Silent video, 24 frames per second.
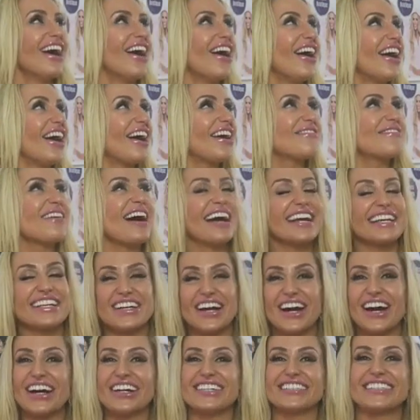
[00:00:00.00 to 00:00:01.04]
Oh
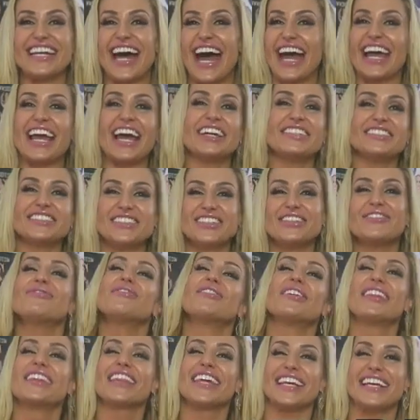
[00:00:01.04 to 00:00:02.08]
my god, I haven't
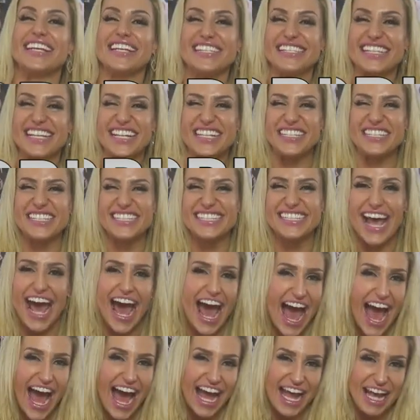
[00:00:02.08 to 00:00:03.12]
done one of these in
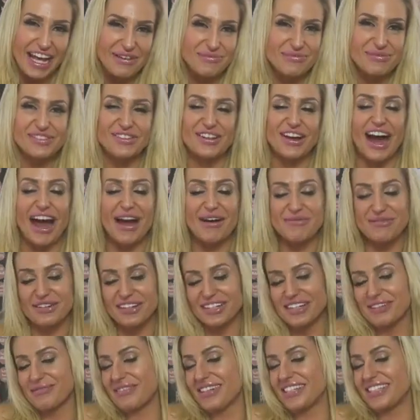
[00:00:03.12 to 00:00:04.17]
time, so I'm
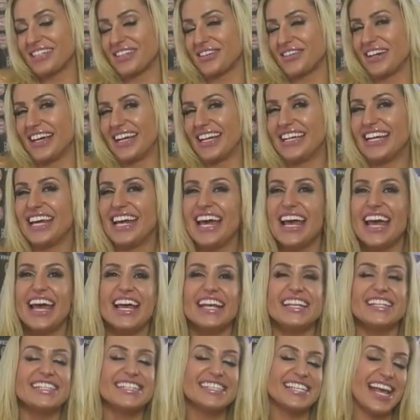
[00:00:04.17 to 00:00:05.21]
going to be doing
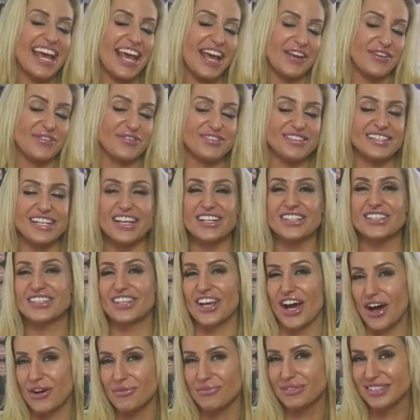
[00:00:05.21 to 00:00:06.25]
Tiff's
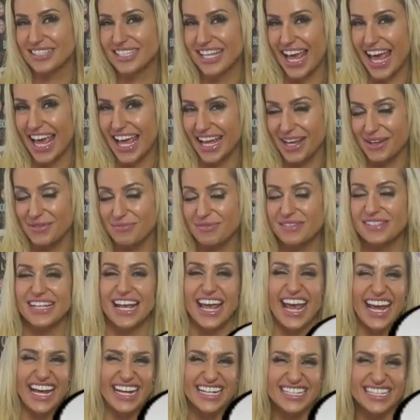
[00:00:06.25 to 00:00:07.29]
top tips
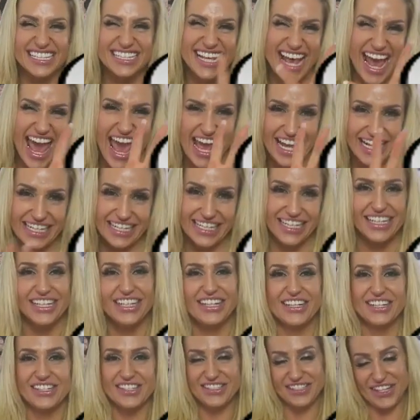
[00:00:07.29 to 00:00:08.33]
in 10.
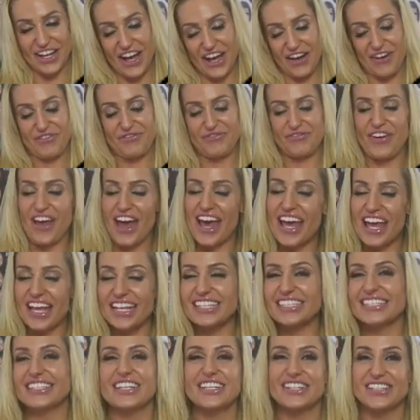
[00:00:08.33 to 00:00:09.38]
So
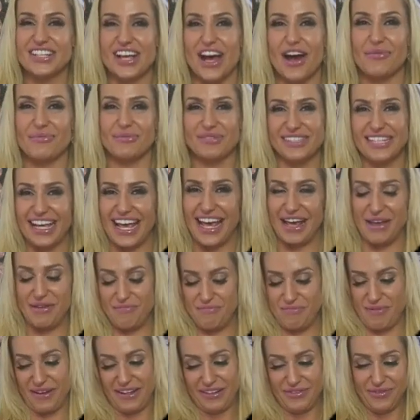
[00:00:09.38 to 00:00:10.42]
first top
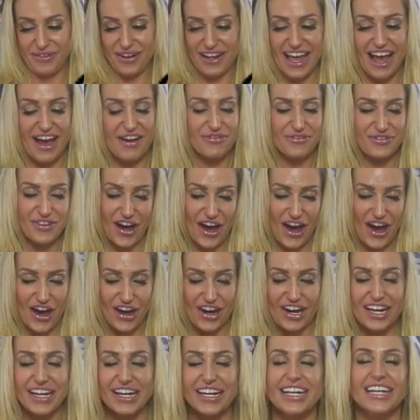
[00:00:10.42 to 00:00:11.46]
tip we have
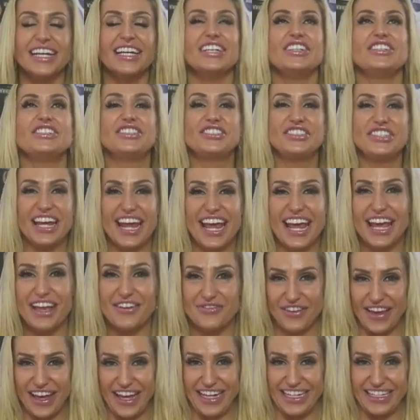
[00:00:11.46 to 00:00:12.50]
got,
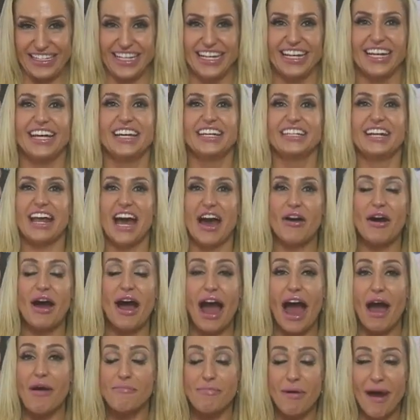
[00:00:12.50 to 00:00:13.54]
shaving.
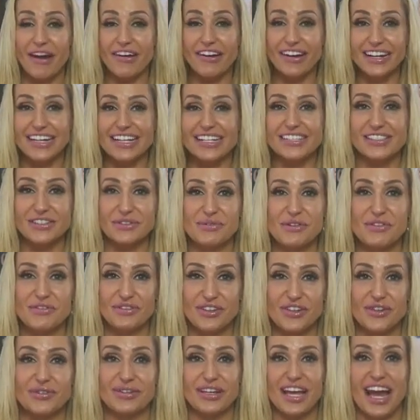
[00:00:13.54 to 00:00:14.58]
Now apparently some
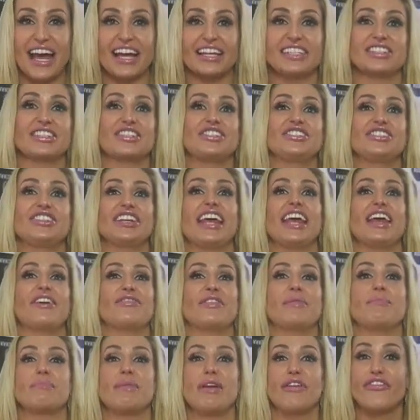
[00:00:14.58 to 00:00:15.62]
of you guys are
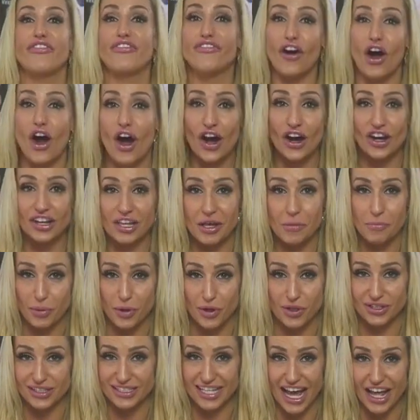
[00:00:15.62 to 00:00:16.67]
shaving before you
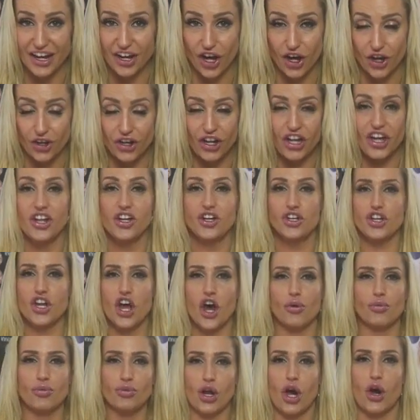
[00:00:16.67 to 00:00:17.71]
put tan on.
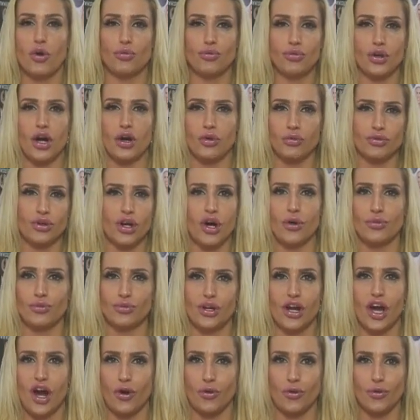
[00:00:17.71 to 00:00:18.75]
Nope, nope, nope,
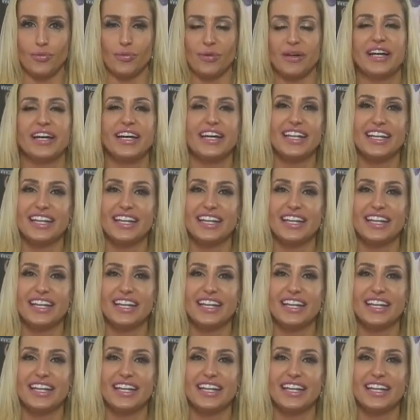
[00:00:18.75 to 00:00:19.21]
nope, nope.